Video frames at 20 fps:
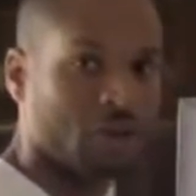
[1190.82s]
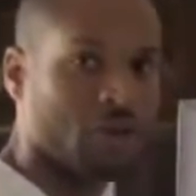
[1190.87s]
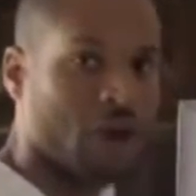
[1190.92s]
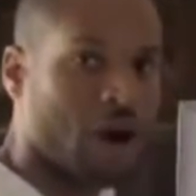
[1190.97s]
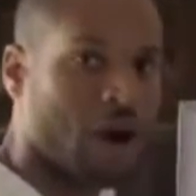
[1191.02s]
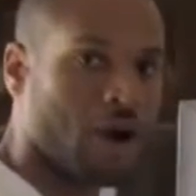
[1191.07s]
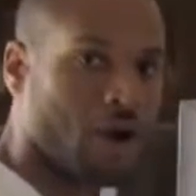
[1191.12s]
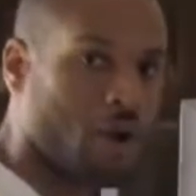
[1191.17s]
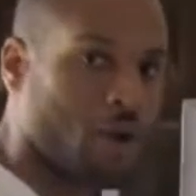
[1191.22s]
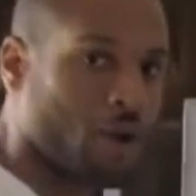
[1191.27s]
to
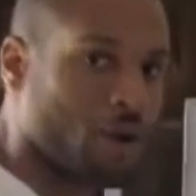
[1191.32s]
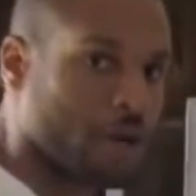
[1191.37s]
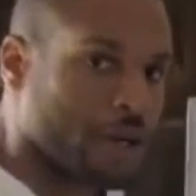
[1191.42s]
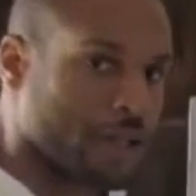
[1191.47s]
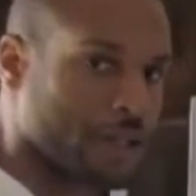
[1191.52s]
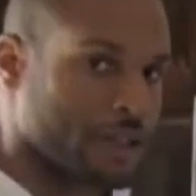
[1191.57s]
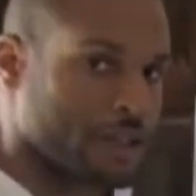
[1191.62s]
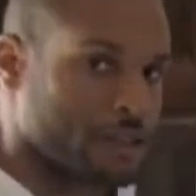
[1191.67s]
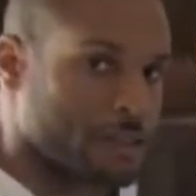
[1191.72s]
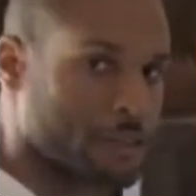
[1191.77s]
our
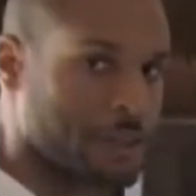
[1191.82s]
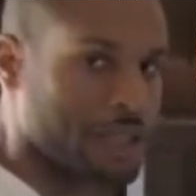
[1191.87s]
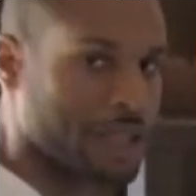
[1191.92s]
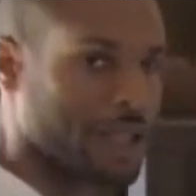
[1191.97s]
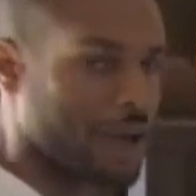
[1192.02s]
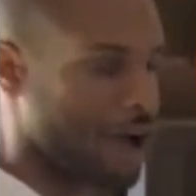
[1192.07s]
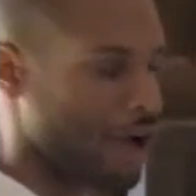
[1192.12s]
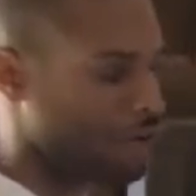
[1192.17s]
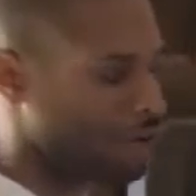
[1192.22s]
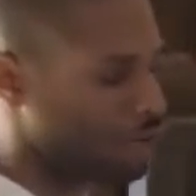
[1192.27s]
organs, but
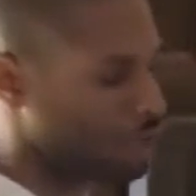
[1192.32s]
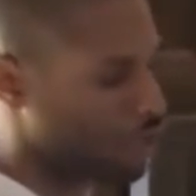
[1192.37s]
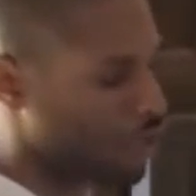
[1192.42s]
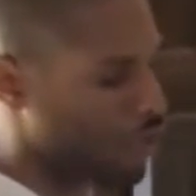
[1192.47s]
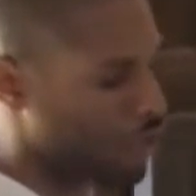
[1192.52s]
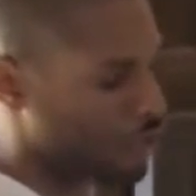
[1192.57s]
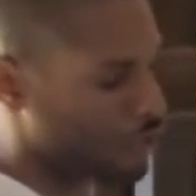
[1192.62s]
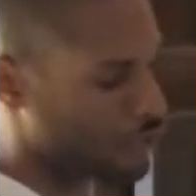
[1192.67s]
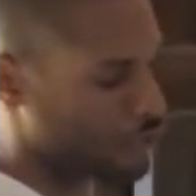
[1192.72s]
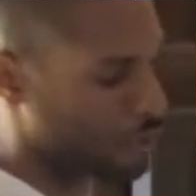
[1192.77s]
they also
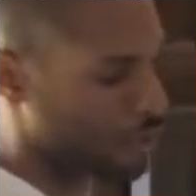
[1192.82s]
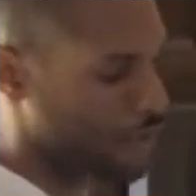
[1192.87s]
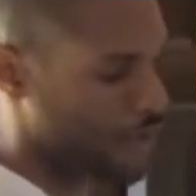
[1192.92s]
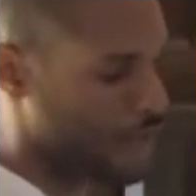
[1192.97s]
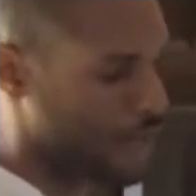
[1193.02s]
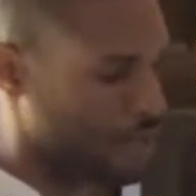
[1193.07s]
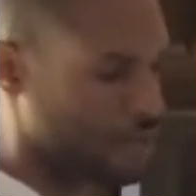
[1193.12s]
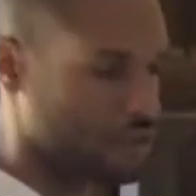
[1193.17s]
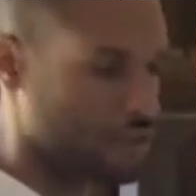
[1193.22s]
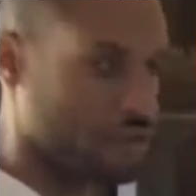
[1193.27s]

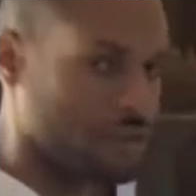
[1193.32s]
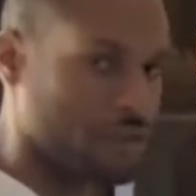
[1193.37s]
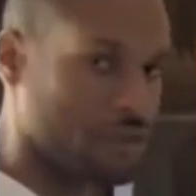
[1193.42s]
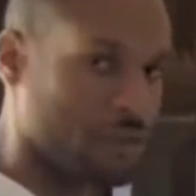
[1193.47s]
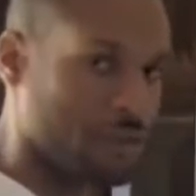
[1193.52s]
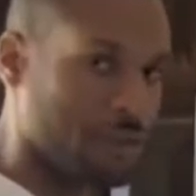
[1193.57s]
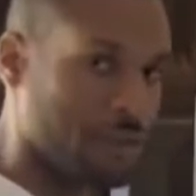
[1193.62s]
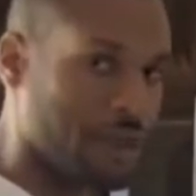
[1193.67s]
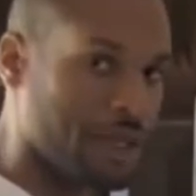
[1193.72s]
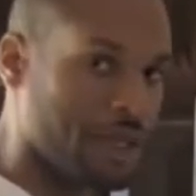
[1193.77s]
correspond
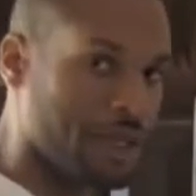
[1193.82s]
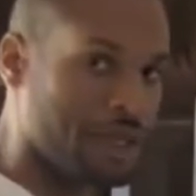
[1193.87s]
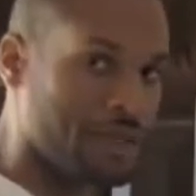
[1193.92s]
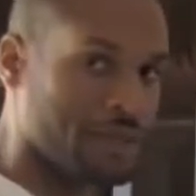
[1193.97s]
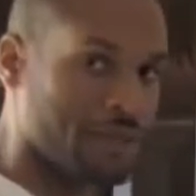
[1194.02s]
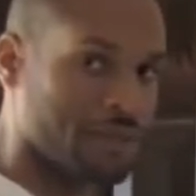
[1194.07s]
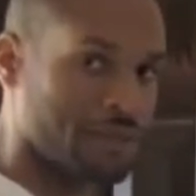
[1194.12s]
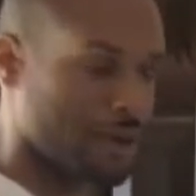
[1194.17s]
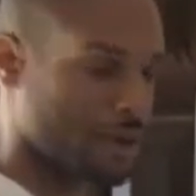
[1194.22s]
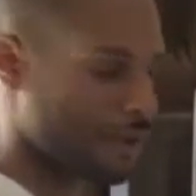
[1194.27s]
to many
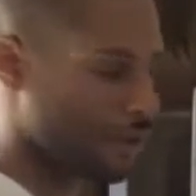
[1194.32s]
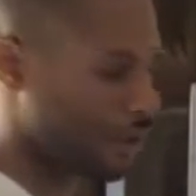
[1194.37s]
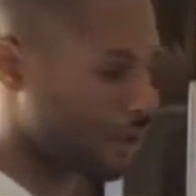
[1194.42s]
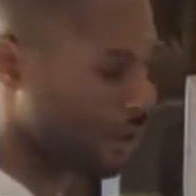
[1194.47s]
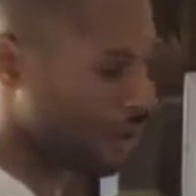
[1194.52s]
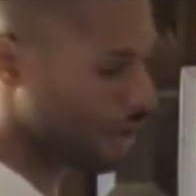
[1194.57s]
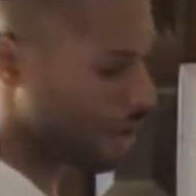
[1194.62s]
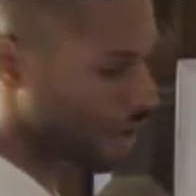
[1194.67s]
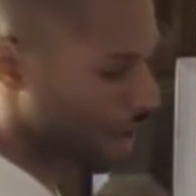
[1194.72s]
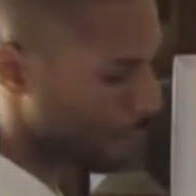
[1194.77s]
different
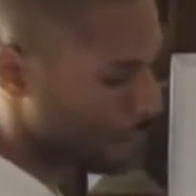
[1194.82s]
